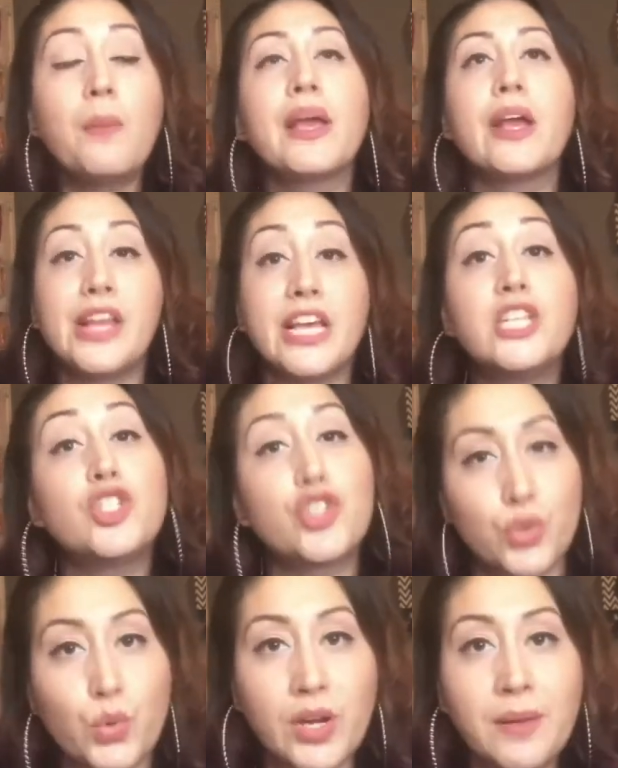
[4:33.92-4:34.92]
I gonna
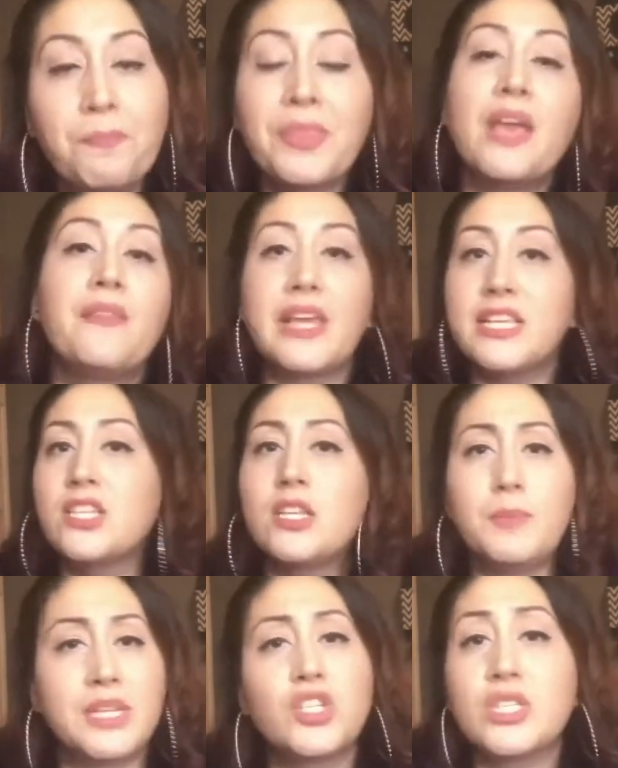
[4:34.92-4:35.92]
ensure that he's
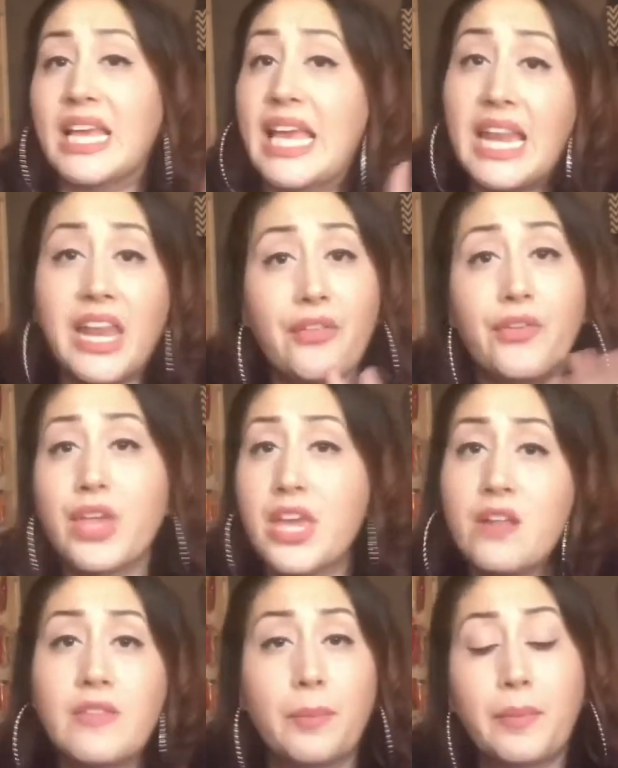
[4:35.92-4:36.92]
gonna be just like any other
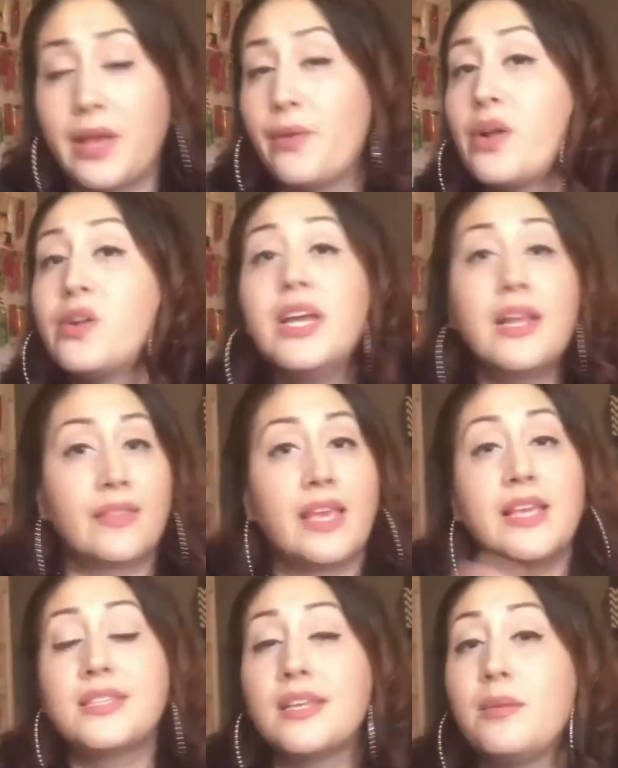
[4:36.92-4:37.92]
kid on that playground, that
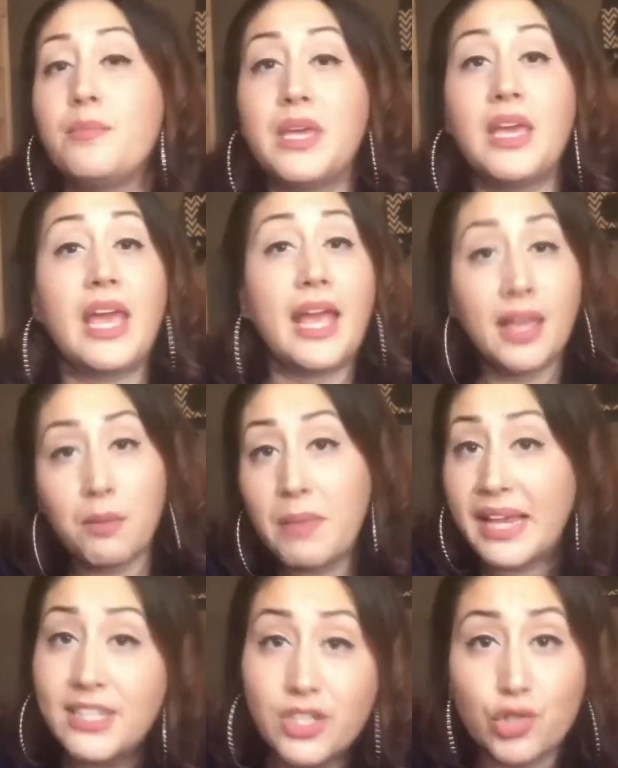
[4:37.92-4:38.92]
he's gonna be in
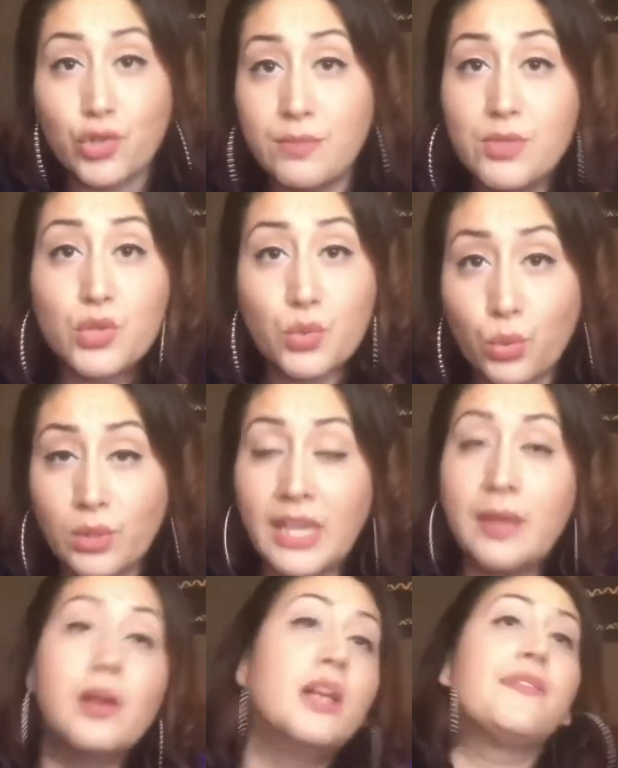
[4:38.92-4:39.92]
mainstream
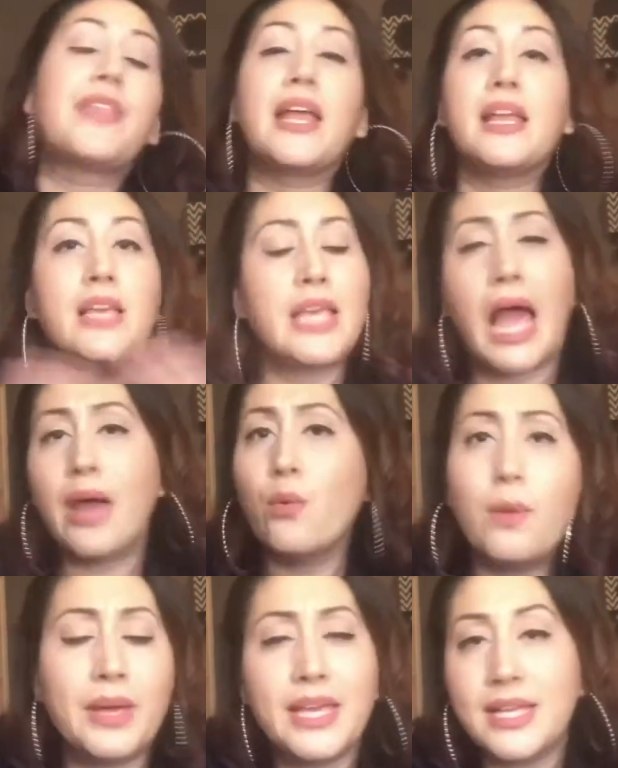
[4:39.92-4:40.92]
schooling, that I don't
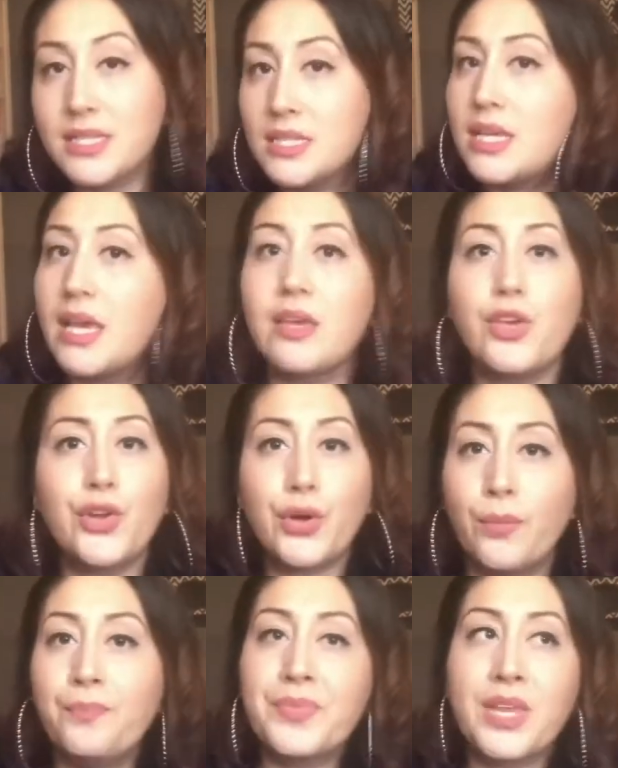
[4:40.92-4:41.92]
want my kid to take, you
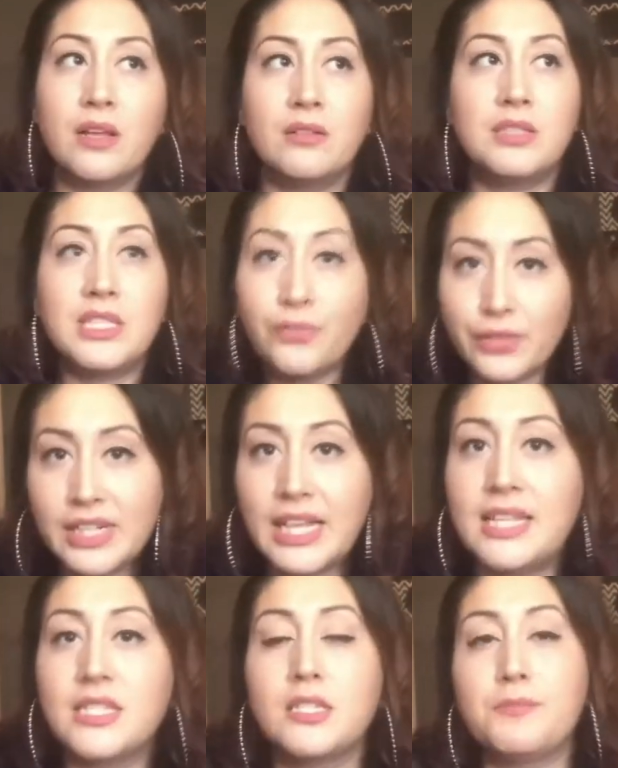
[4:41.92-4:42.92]
know, different
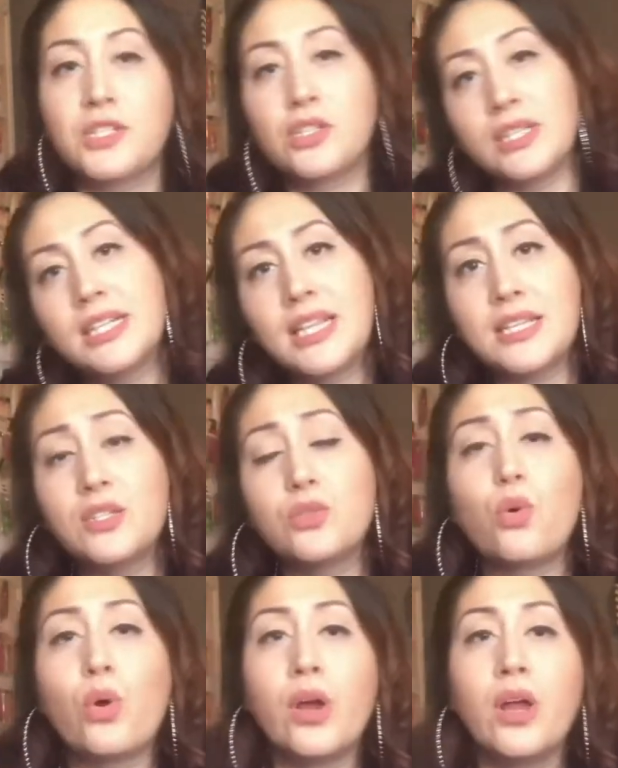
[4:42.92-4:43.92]
classes, special ed classes,